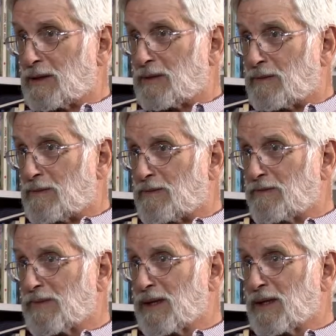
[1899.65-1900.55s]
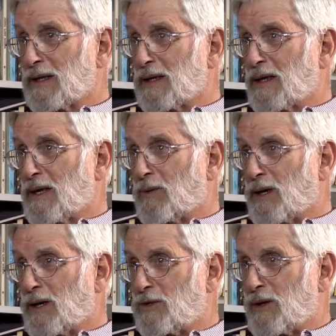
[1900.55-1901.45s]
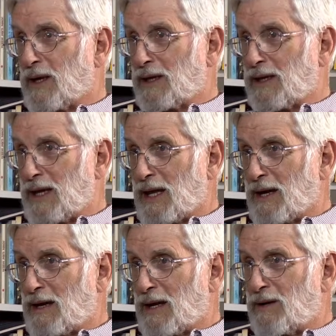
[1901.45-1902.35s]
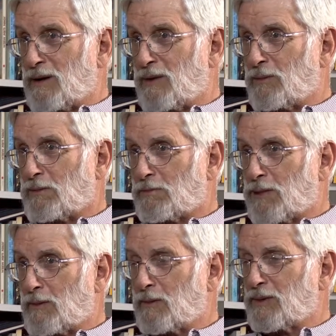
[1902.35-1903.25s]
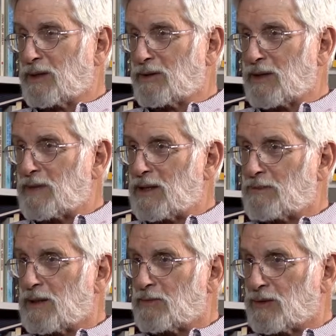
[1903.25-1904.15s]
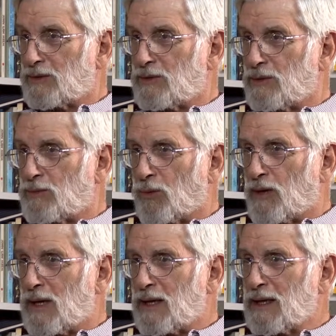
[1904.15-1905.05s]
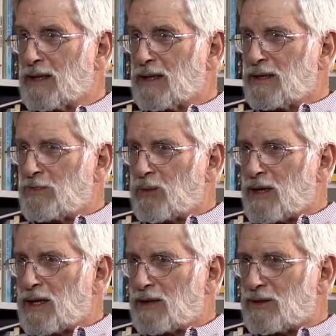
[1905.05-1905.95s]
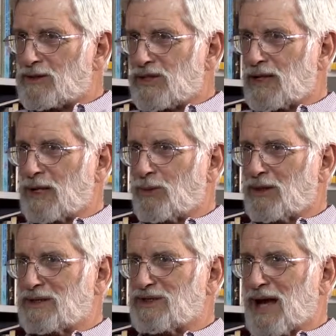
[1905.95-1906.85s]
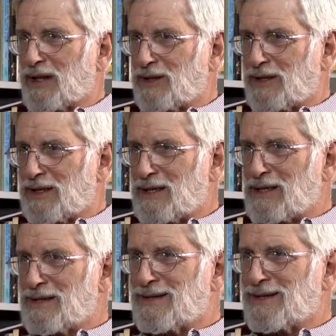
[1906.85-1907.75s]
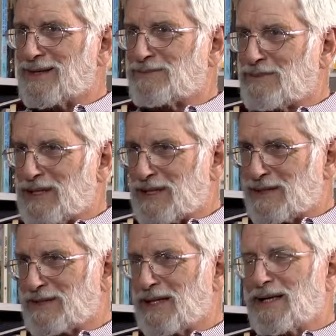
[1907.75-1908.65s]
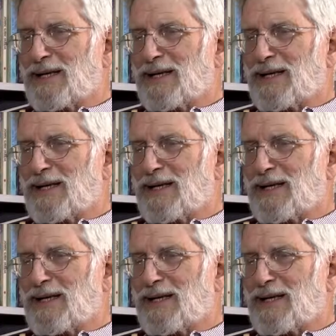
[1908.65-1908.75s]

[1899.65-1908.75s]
Um, I want to do what I can, and I know probably a great many people do. The more they the more they understand what exactly this means.